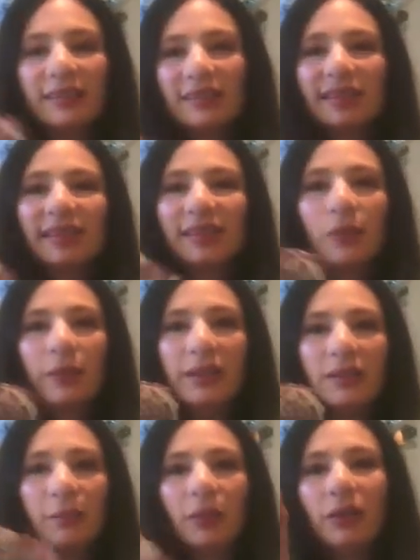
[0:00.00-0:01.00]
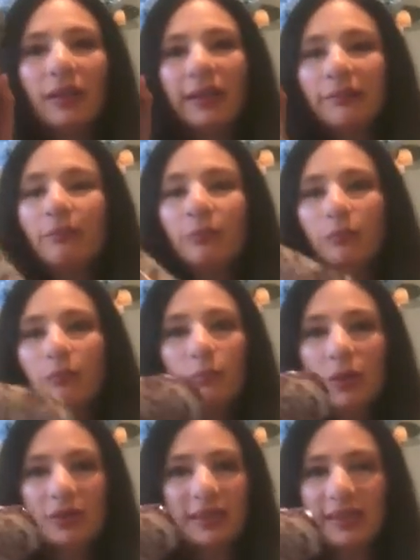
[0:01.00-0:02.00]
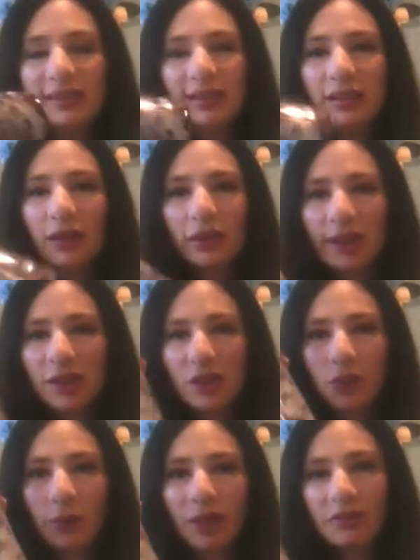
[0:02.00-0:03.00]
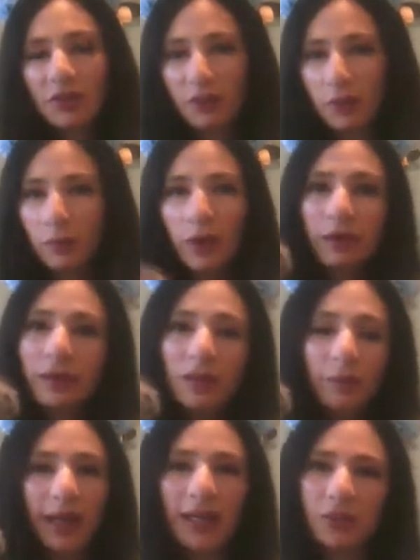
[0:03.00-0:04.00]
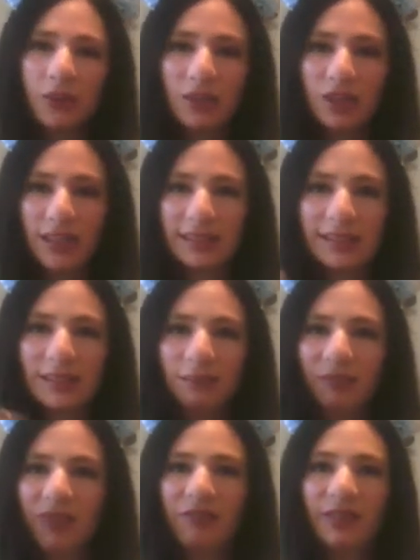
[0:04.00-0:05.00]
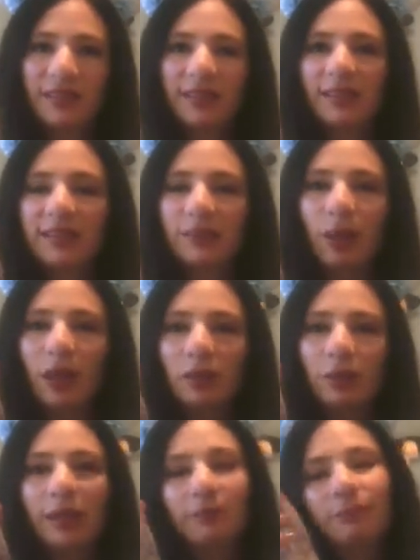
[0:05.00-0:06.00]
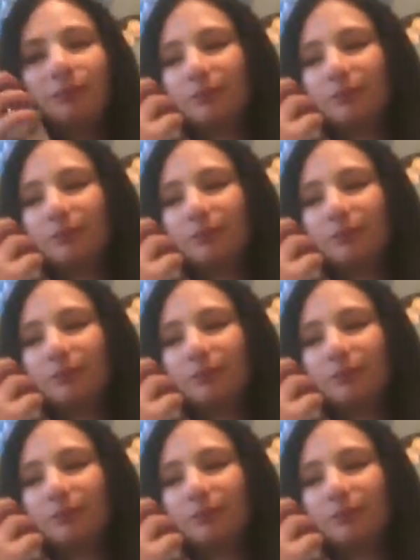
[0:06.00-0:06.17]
since they're reusable and most Disney locations will give you free water, you might as well just invest in the smaller one.